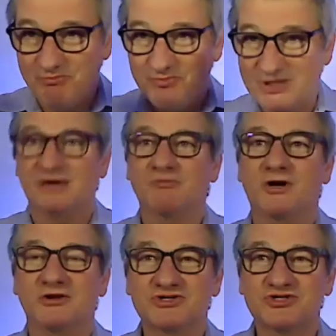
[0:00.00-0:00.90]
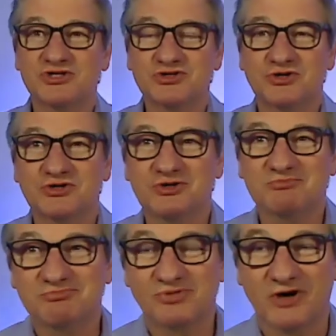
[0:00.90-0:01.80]
being one of those
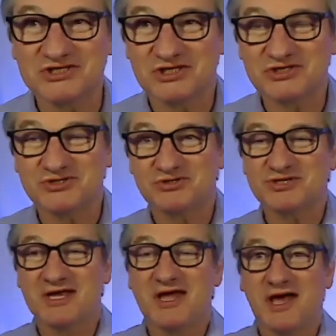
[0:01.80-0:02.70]
internal processors,